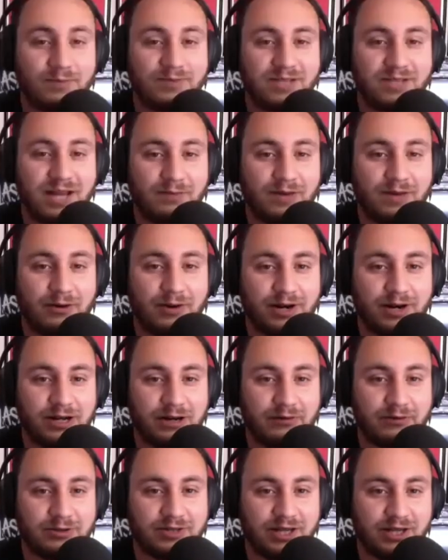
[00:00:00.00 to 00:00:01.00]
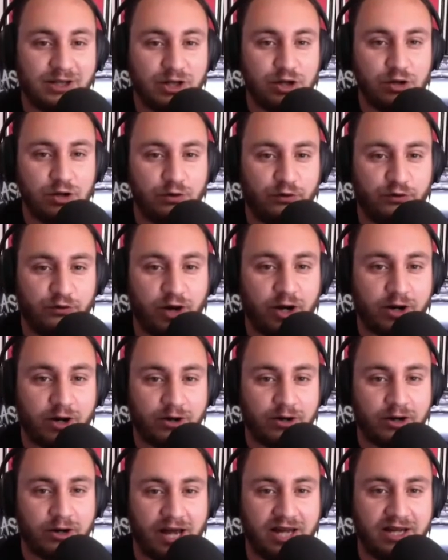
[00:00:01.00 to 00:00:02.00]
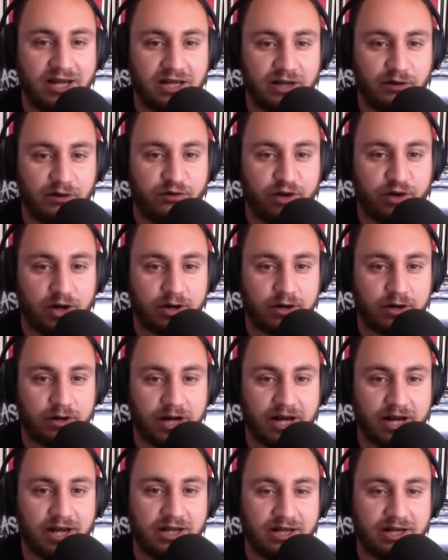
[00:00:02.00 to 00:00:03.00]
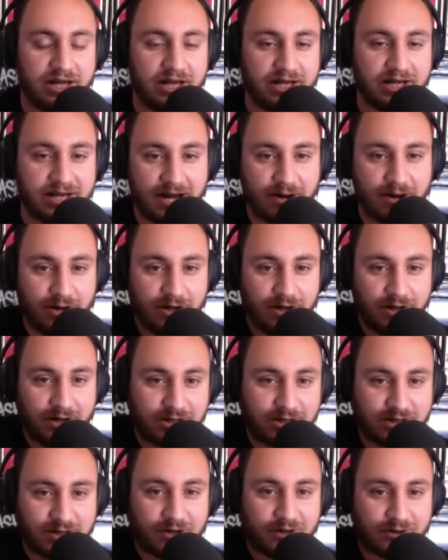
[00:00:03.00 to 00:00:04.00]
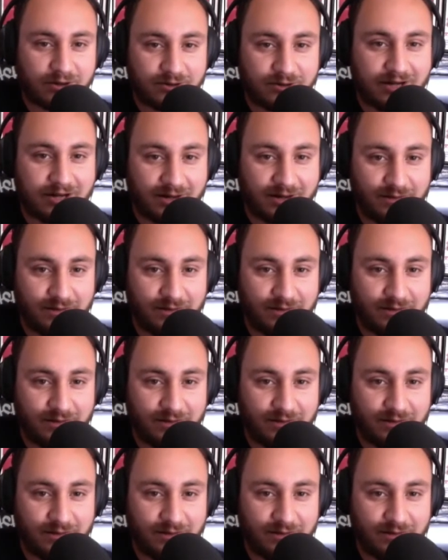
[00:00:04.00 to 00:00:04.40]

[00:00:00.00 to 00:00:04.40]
Rob Zombie, I want to hear everyone say, you fucker, hey, fucker, hey, get down in Star